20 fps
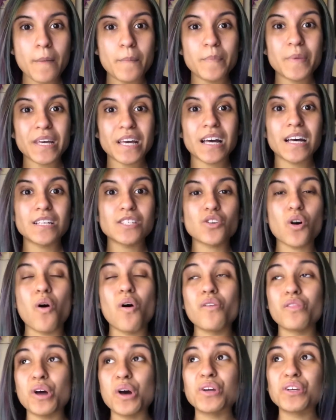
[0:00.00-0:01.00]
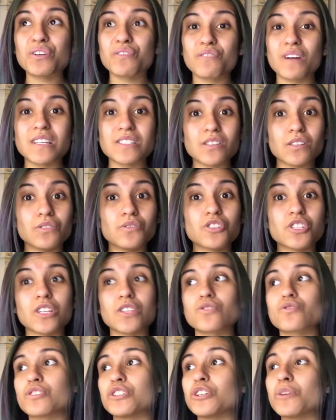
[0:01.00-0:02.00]
Because although your
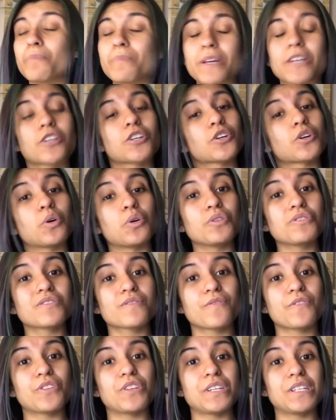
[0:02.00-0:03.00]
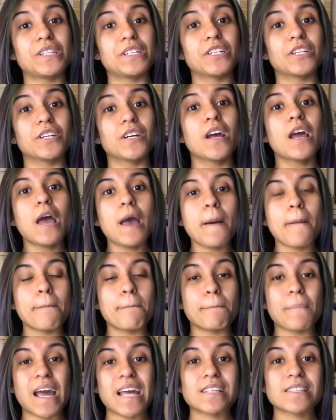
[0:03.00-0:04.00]
resolutions or your bigger goals for the year
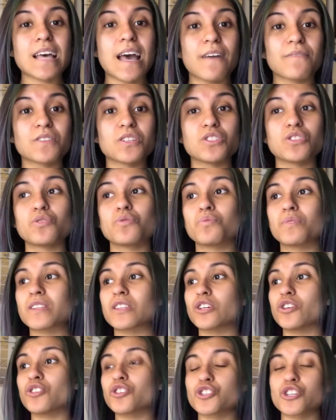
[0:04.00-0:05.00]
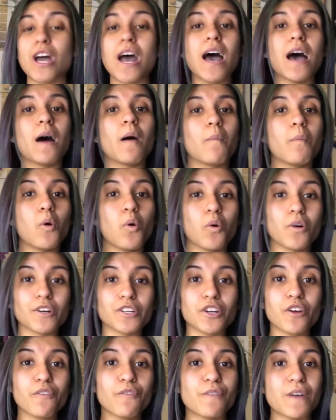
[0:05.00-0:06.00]
might have to do with your job or
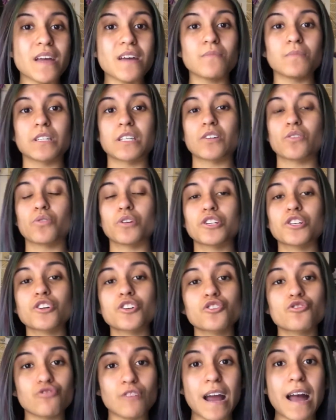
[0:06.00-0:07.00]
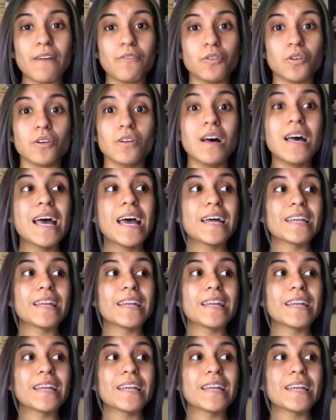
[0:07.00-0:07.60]
your family or your travel,